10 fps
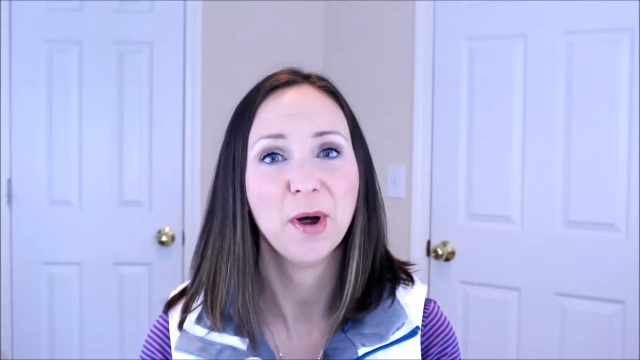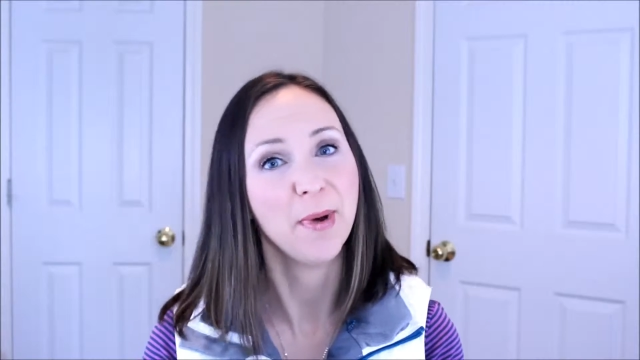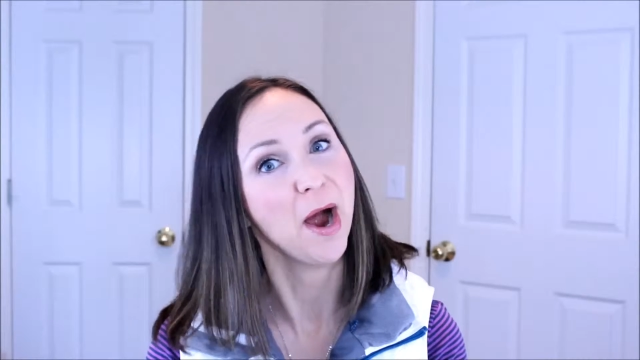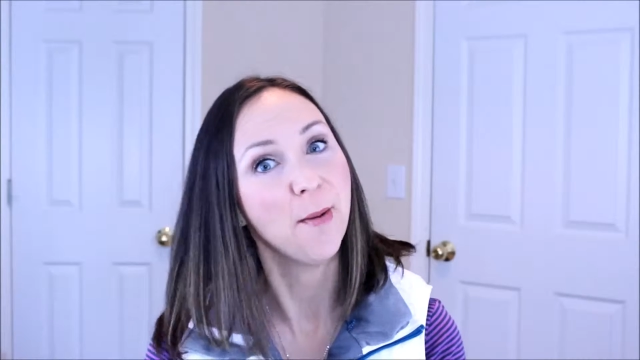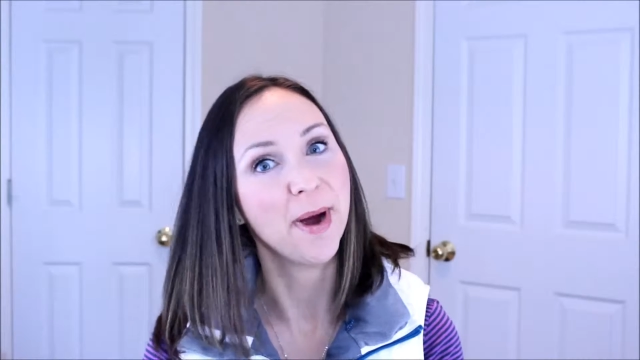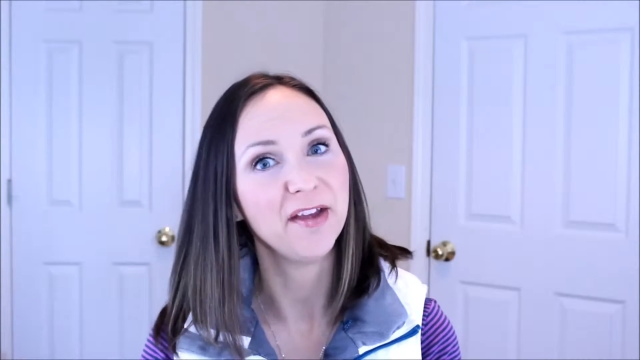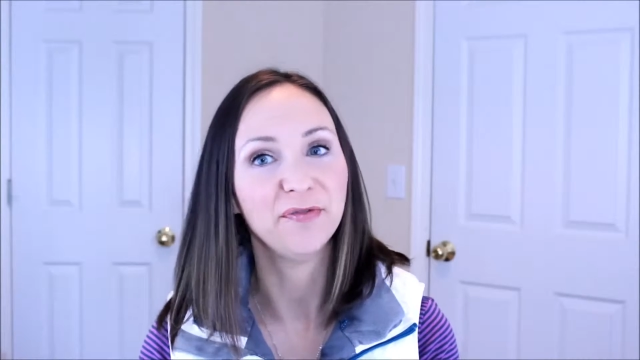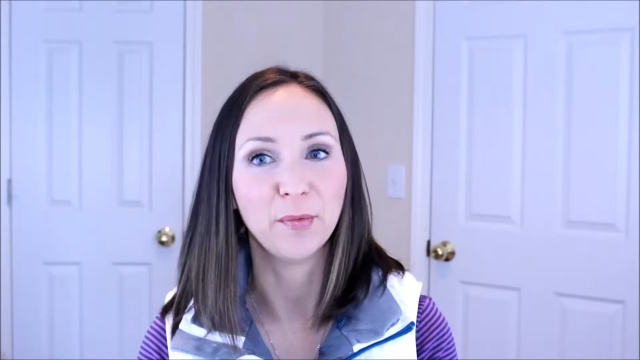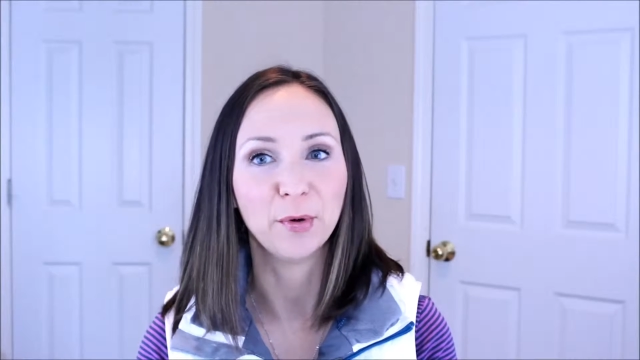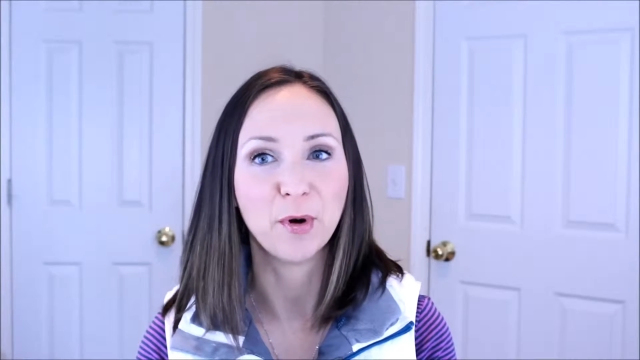about my
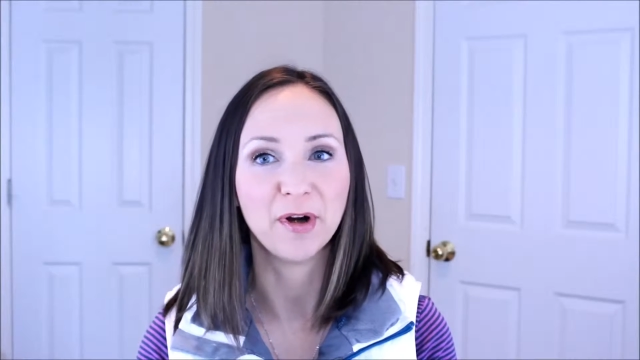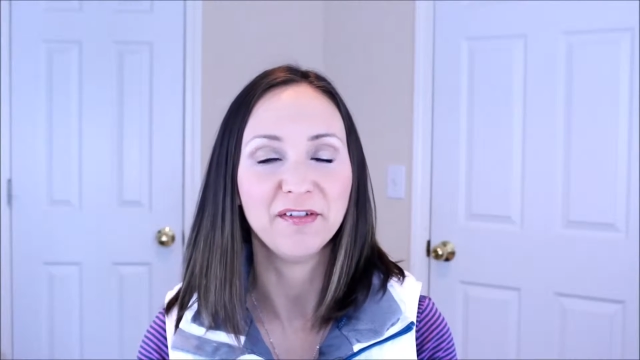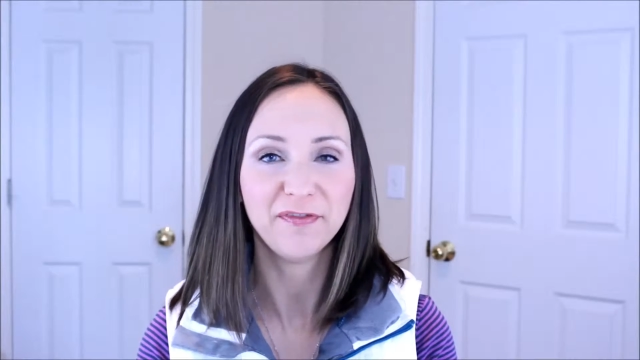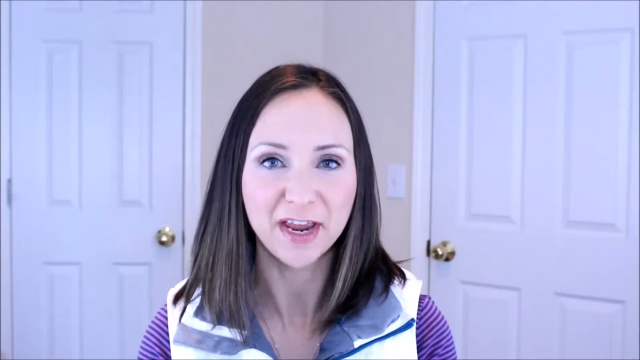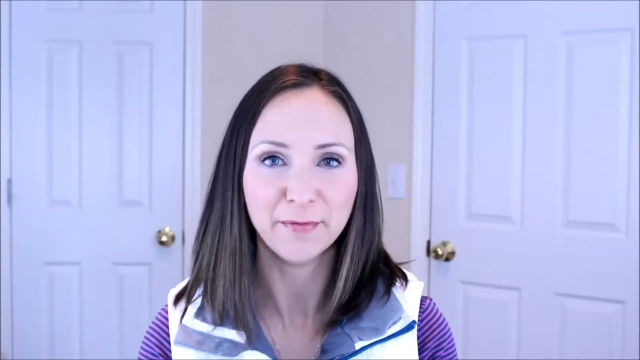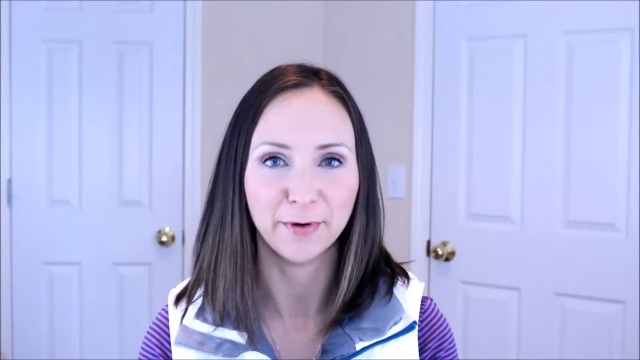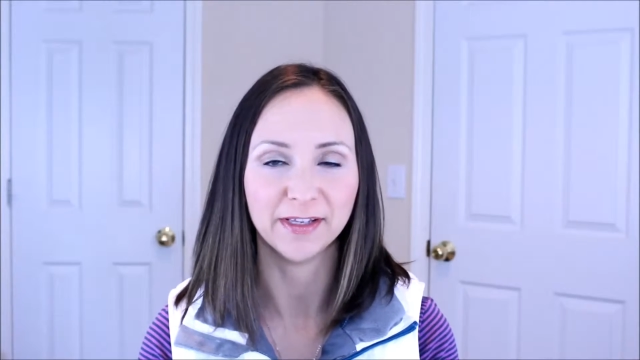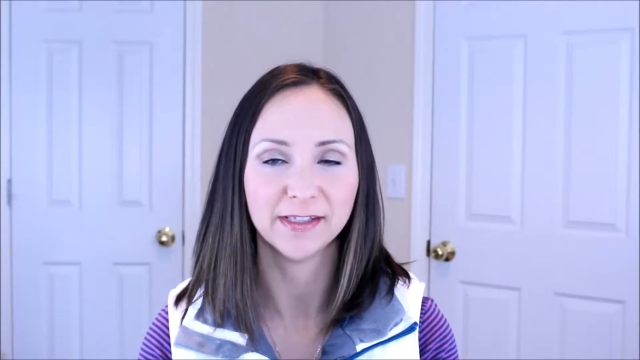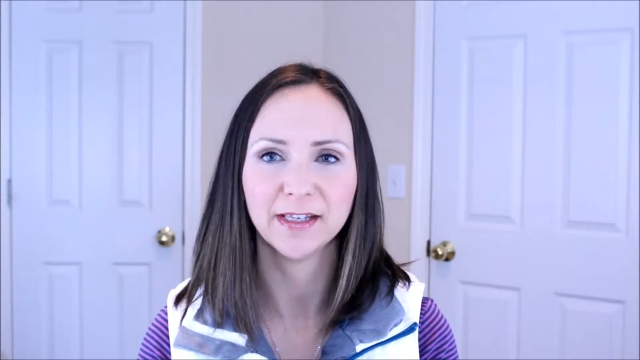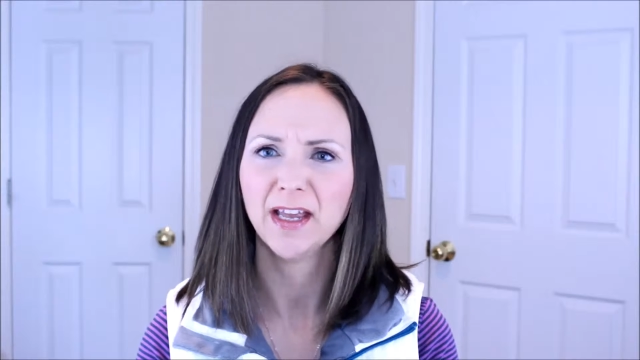February
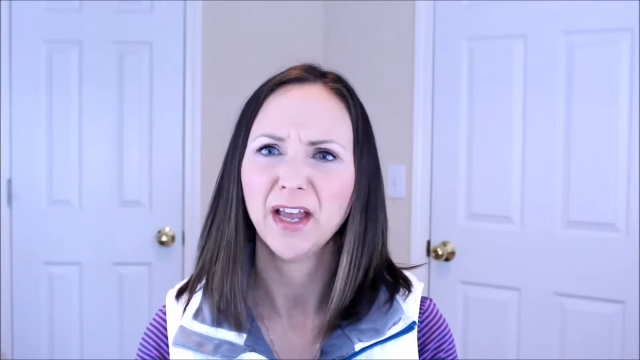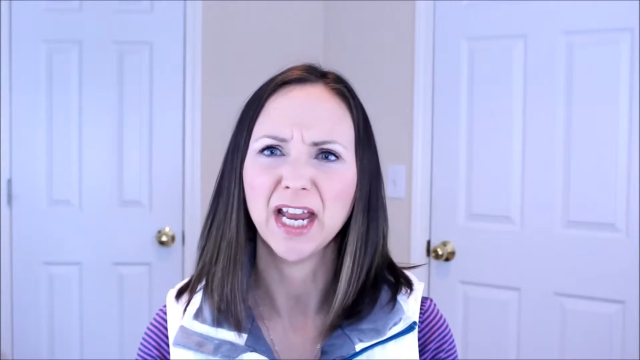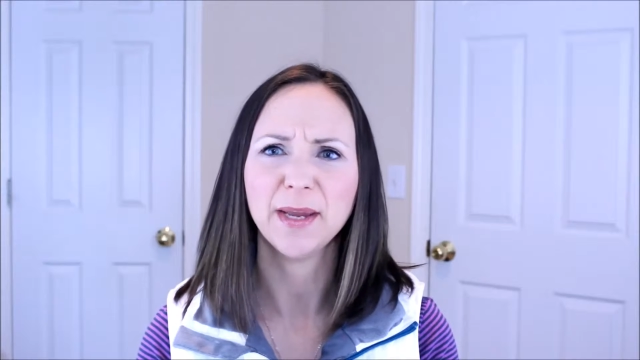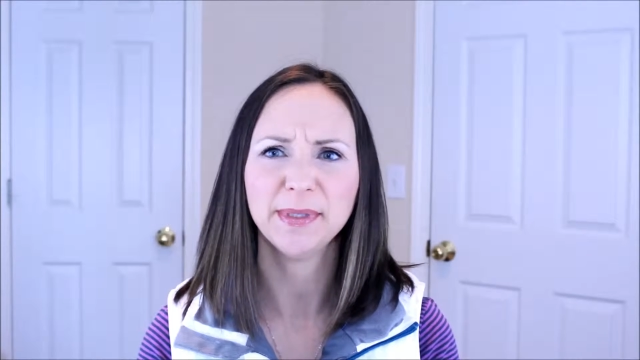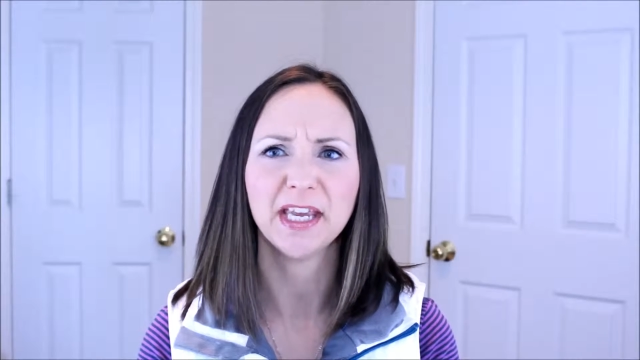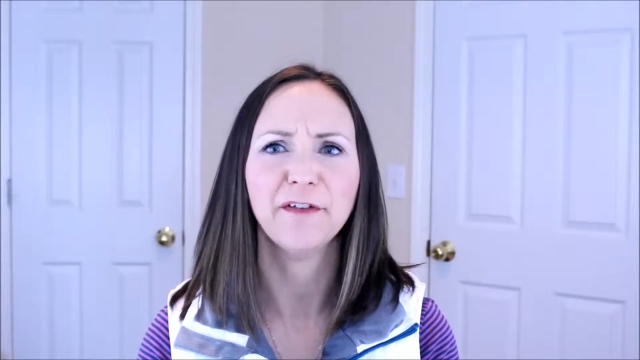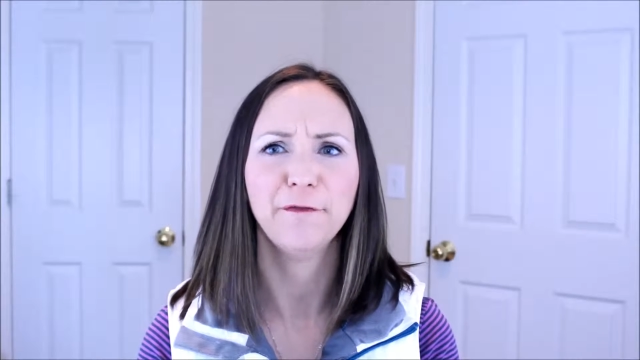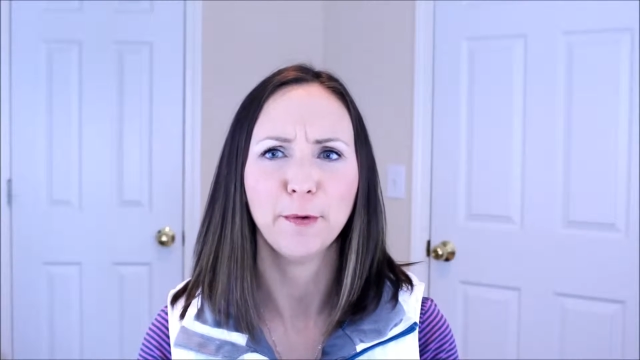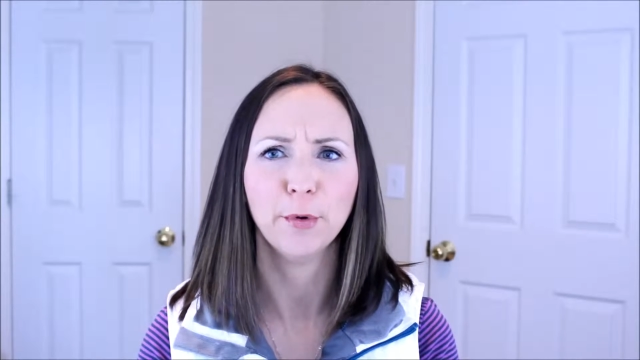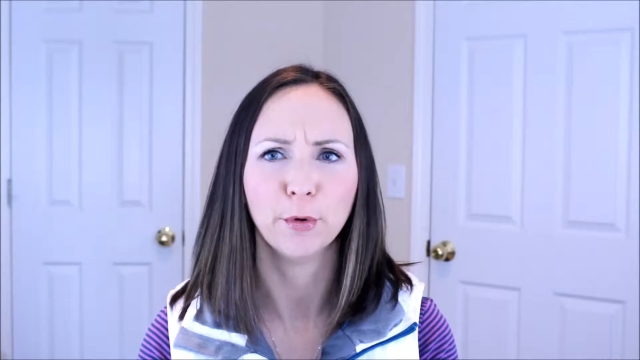favorites. I keep saying
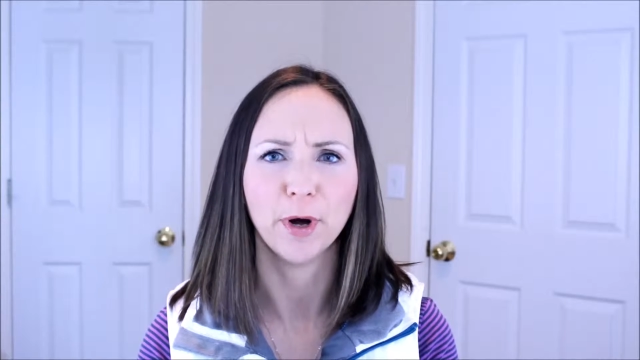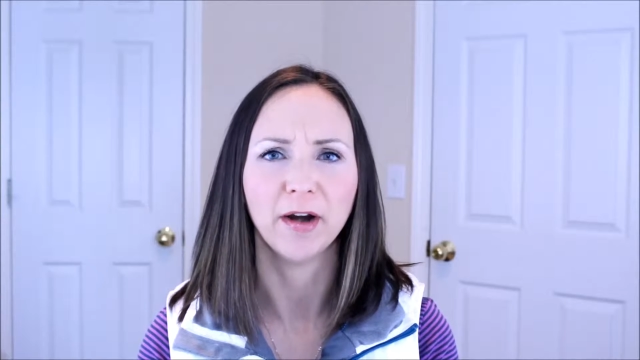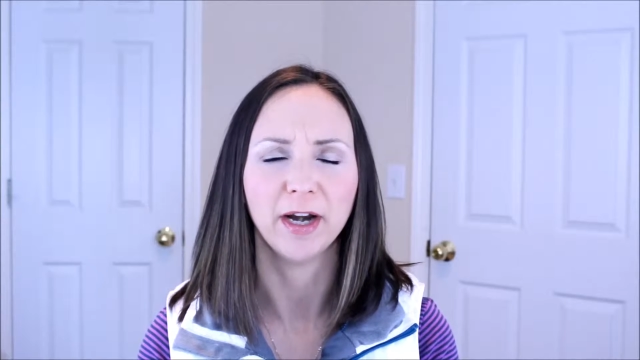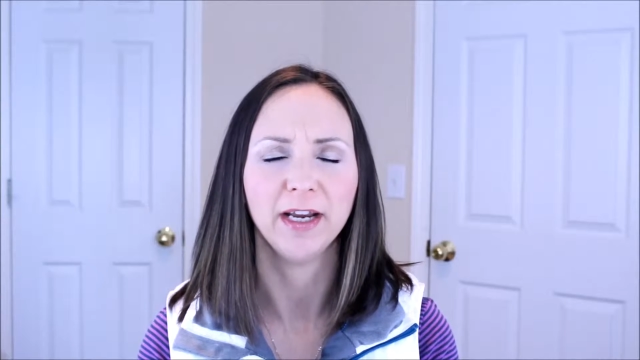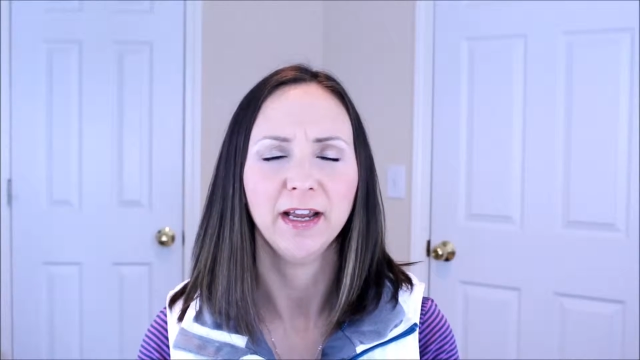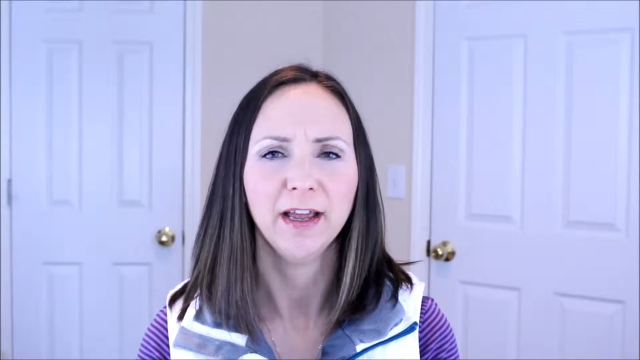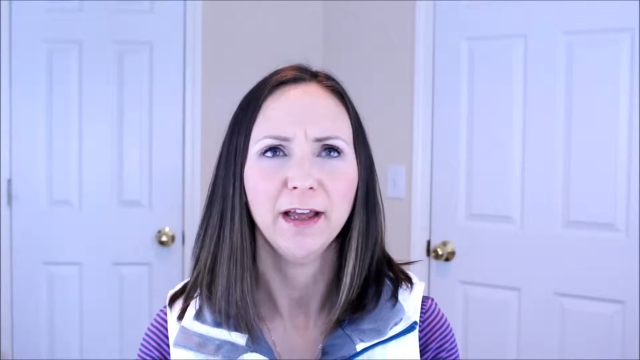February,